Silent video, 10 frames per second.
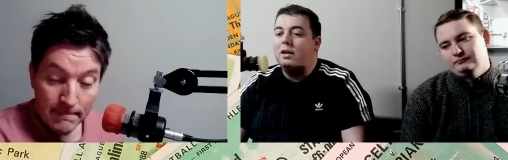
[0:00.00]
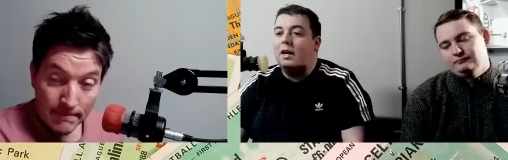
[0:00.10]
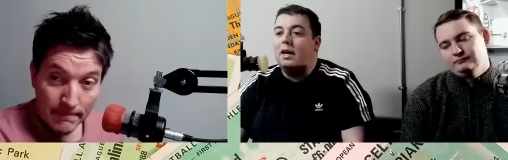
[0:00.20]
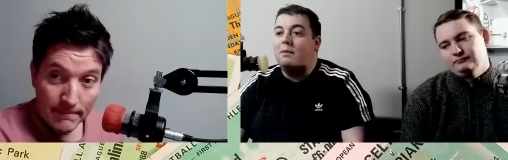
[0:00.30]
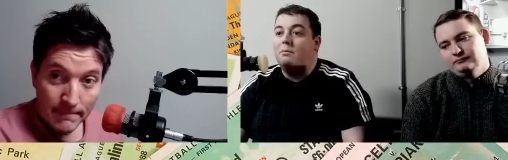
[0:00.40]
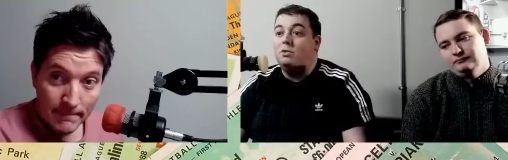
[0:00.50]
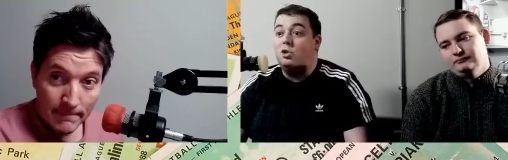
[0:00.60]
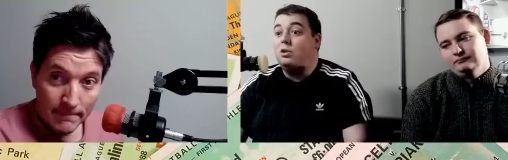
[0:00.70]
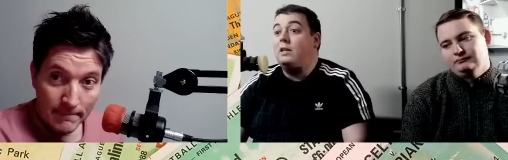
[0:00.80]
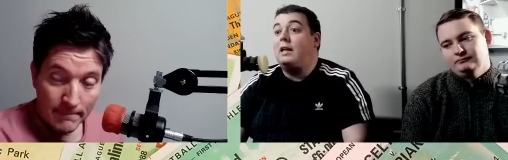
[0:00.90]
Speaker 1: um,
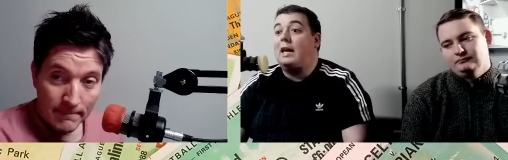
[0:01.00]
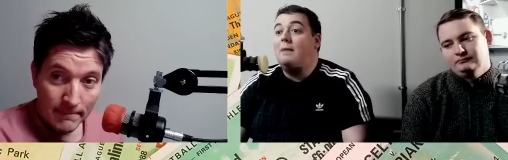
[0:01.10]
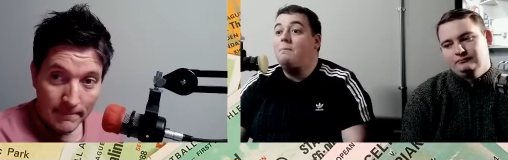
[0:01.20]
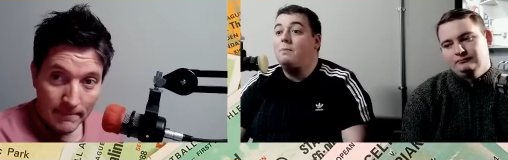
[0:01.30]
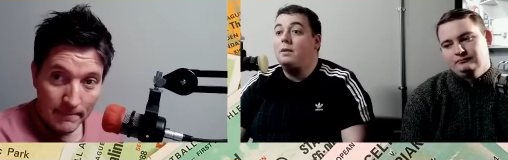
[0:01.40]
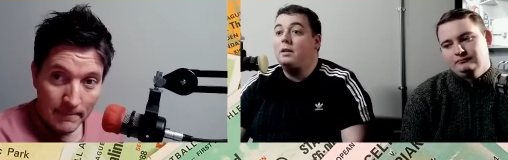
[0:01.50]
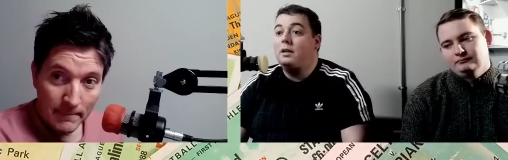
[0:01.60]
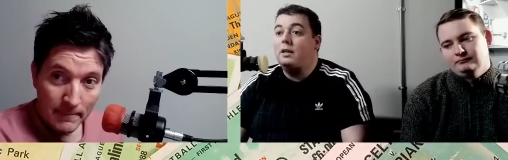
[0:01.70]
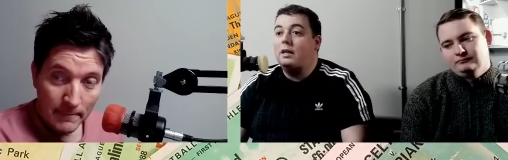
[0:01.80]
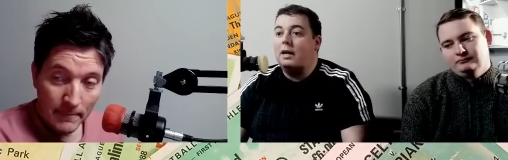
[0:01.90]
during the game,
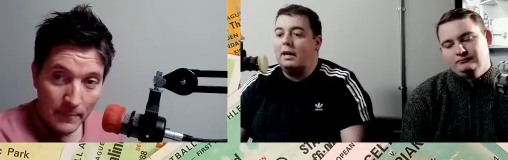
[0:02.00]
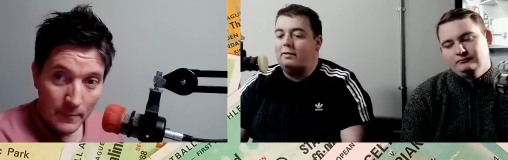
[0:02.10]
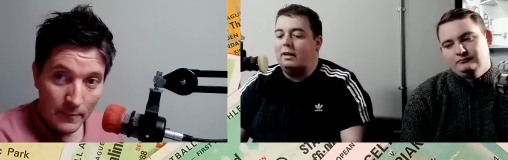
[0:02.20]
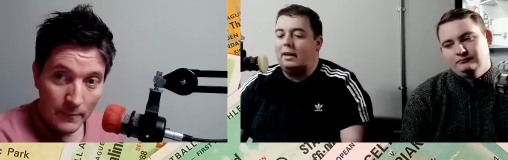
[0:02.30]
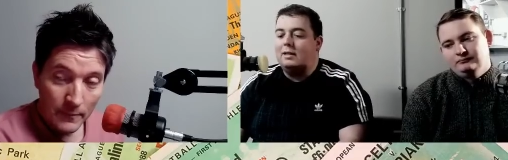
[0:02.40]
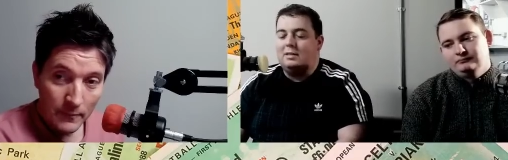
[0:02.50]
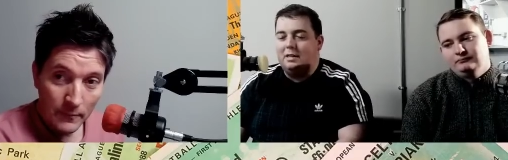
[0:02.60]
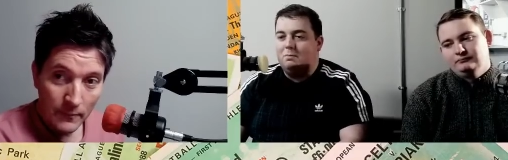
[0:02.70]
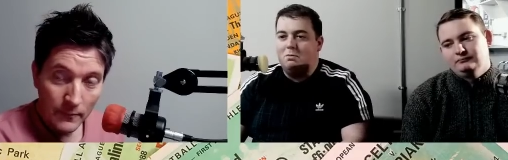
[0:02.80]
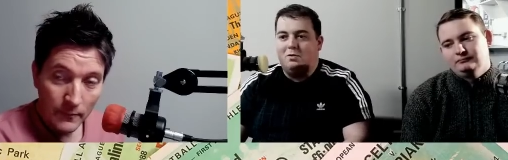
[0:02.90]
I, I, can see
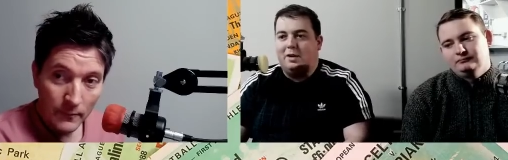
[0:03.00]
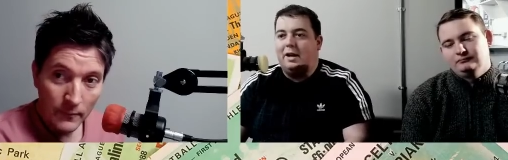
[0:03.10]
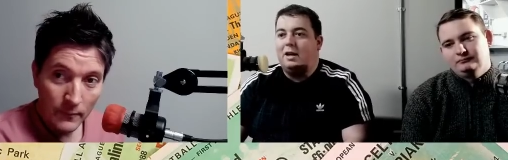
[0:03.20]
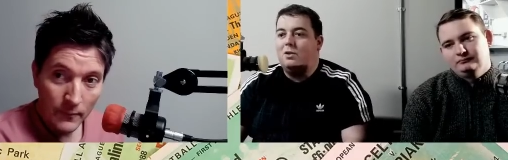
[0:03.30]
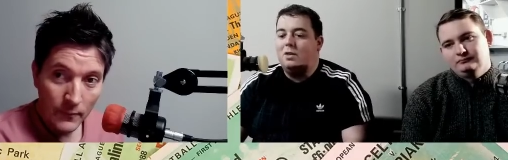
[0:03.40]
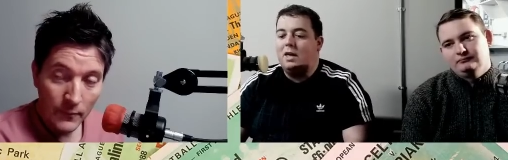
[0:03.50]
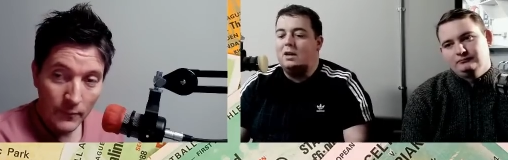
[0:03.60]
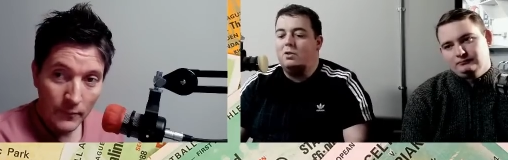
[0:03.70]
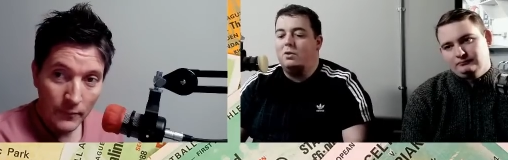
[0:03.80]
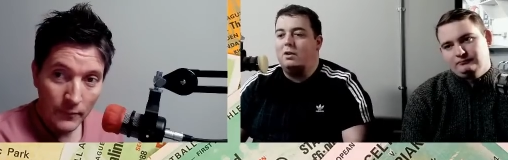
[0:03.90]
him moving Ajer out there
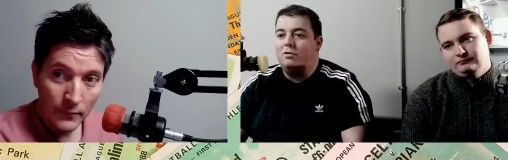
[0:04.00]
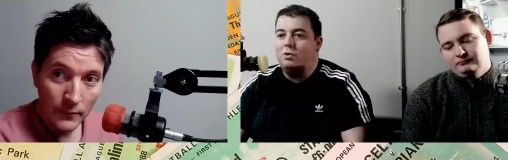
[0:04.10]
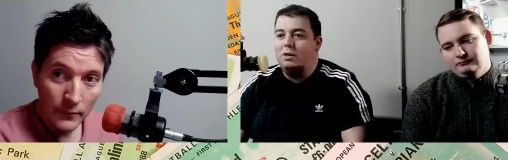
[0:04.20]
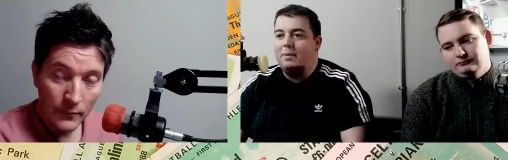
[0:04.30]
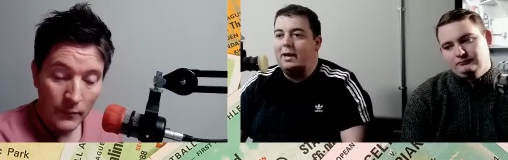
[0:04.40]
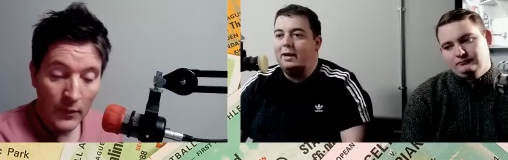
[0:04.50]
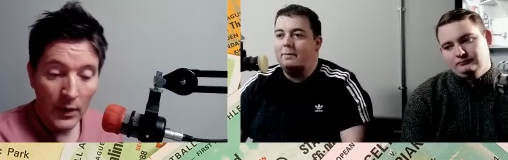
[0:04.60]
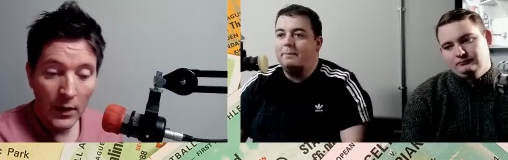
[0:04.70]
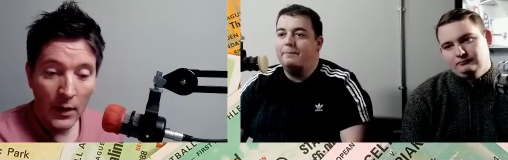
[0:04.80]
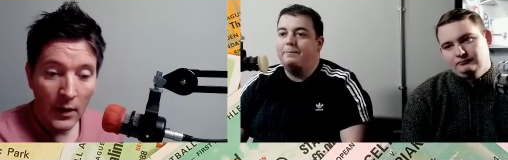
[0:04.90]
and going to four at the back
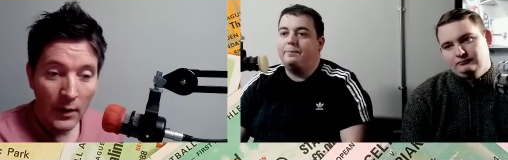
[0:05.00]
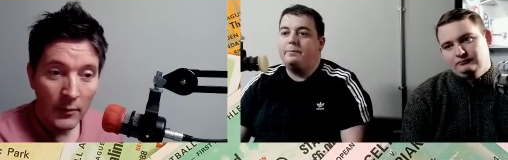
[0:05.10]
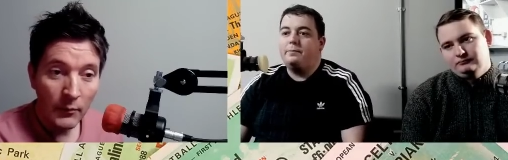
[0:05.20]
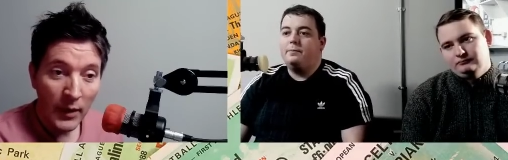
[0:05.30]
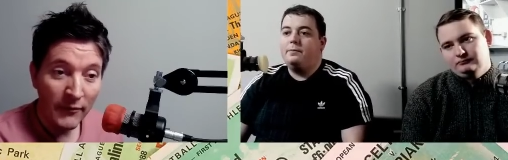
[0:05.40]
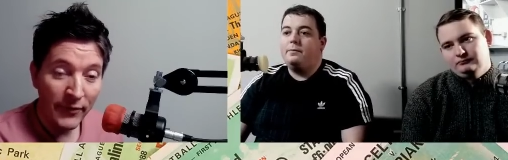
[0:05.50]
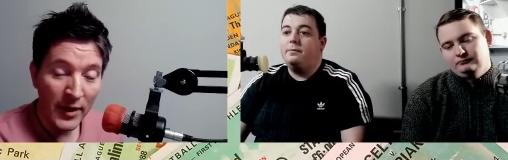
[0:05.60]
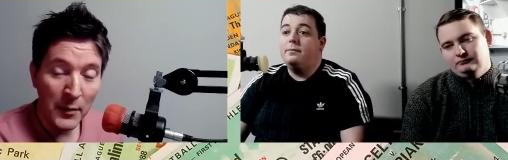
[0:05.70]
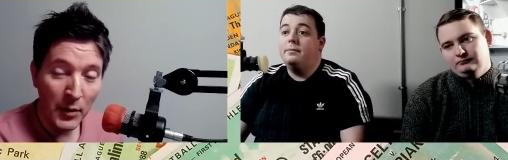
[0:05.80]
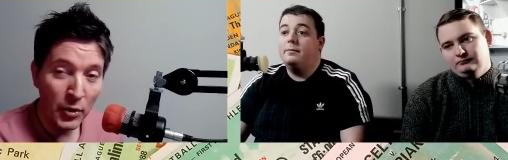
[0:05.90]
Speaker 2: for
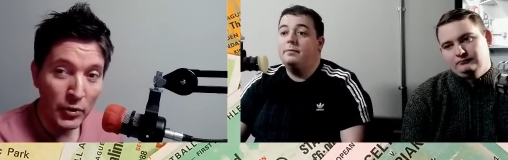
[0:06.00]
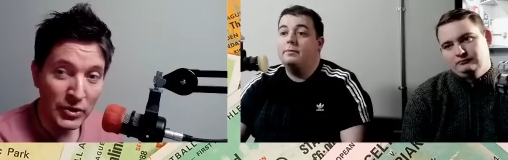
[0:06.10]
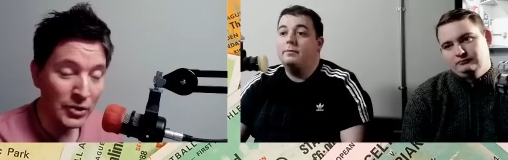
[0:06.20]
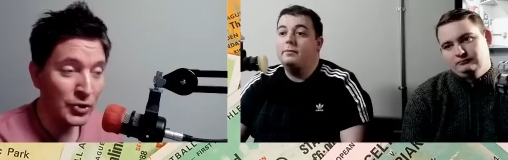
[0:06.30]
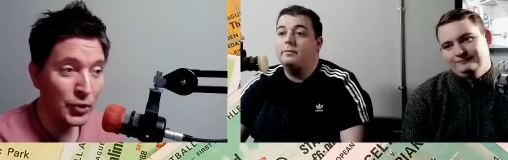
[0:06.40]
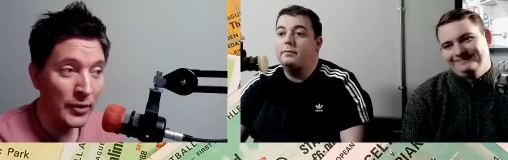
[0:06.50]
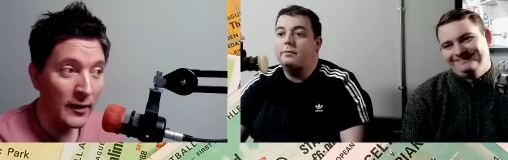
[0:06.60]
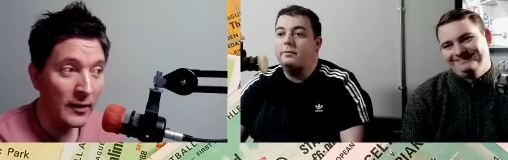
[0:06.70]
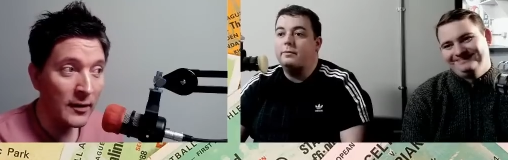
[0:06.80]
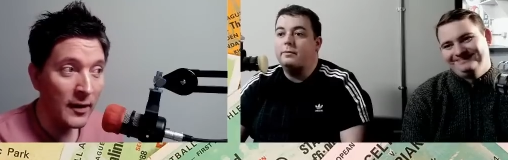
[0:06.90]
anyone who's just tuned
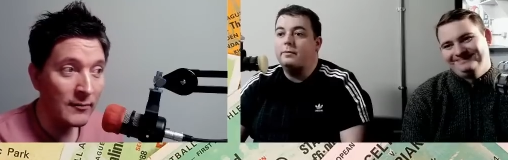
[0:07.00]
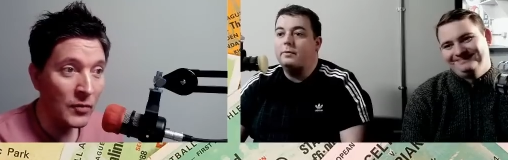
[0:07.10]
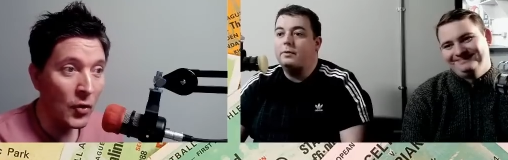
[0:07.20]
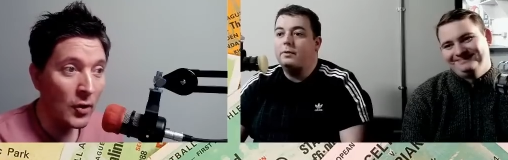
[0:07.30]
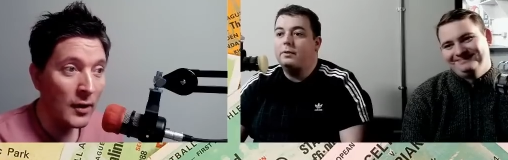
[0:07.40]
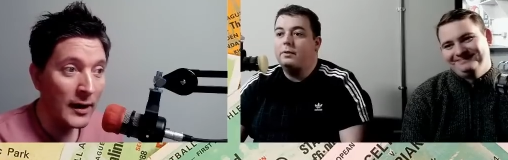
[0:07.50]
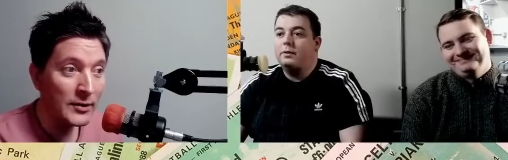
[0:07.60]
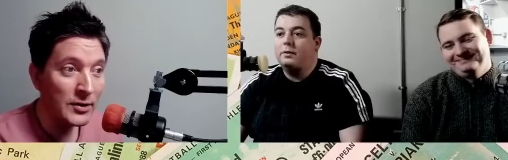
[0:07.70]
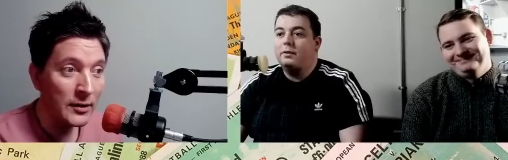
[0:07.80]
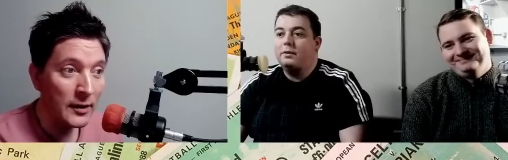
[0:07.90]
in, I'm not
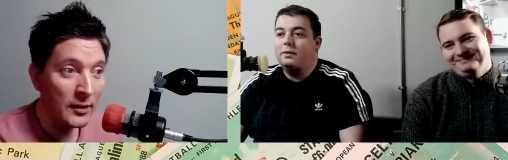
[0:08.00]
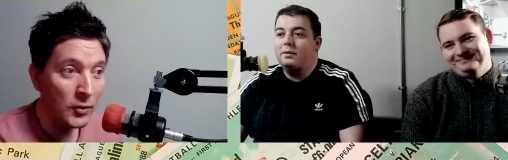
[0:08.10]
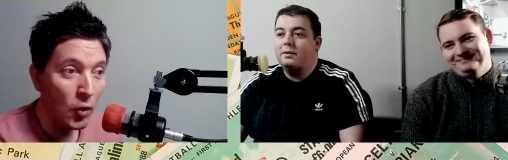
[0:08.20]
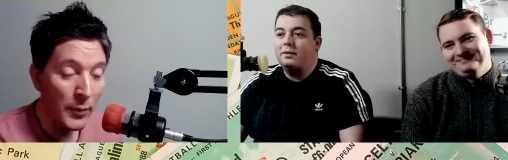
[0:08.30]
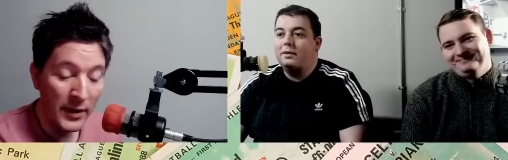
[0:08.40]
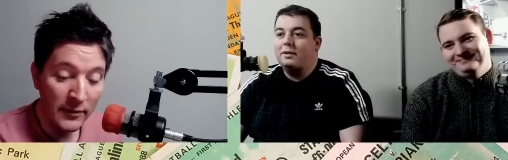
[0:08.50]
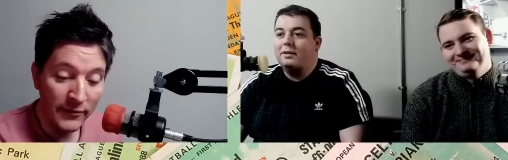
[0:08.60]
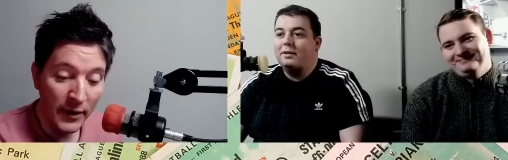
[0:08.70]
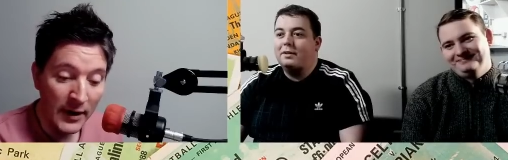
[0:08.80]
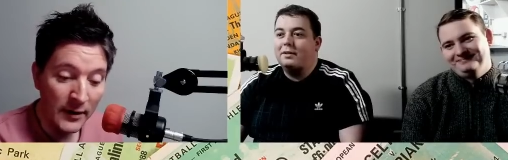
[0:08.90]
actually lobbying for
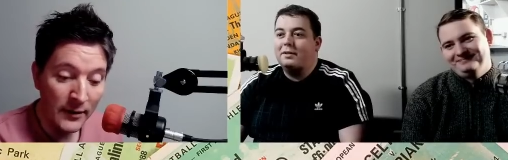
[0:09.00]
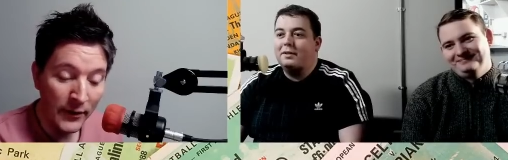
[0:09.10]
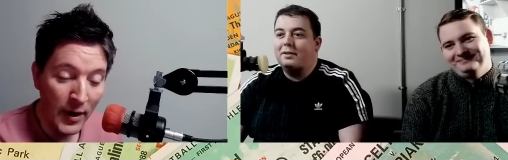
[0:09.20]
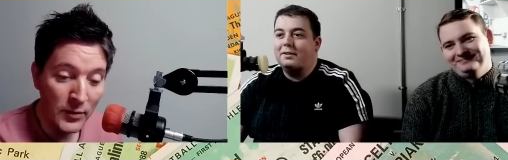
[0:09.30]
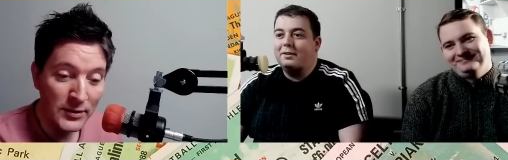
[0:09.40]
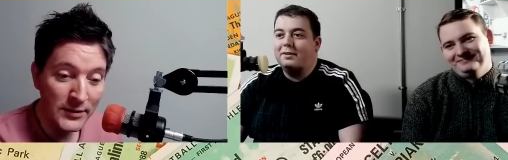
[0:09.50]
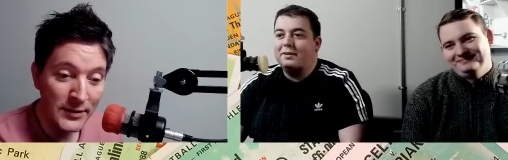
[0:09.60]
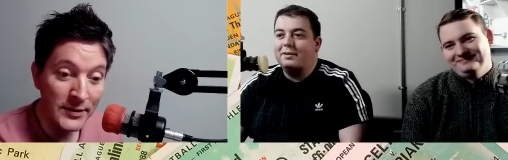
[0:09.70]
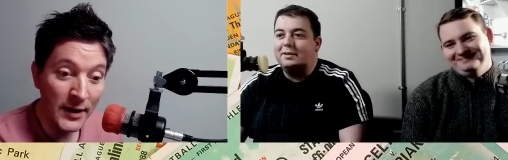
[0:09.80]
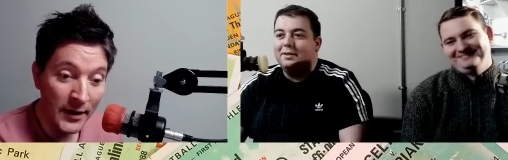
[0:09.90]
Anthony Ralston to start